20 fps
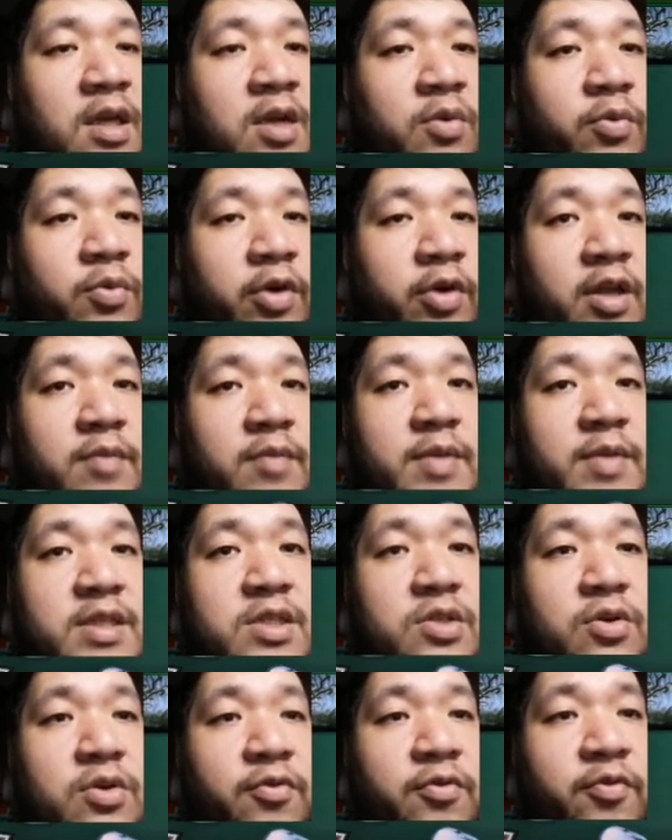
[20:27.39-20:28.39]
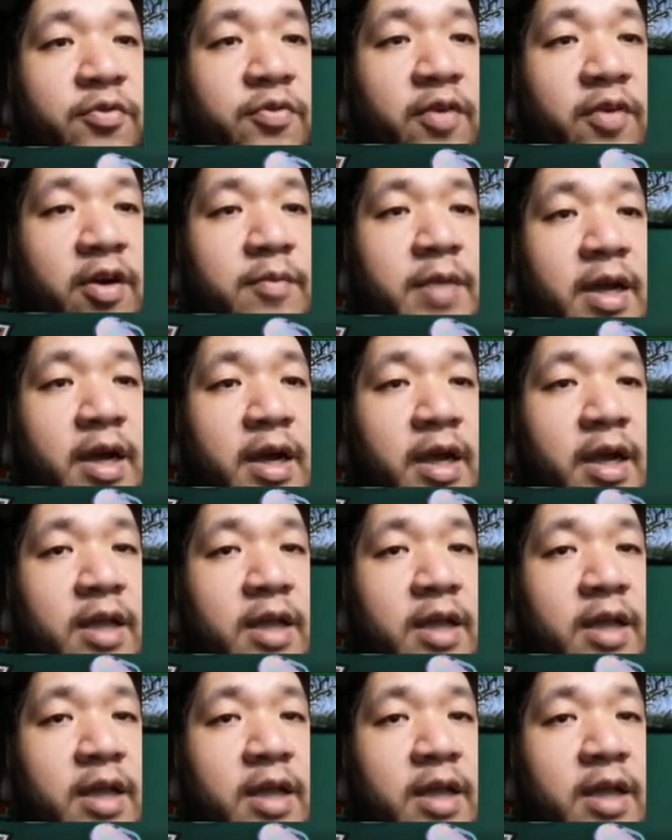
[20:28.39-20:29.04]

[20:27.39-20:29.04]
We're going to be so far behind.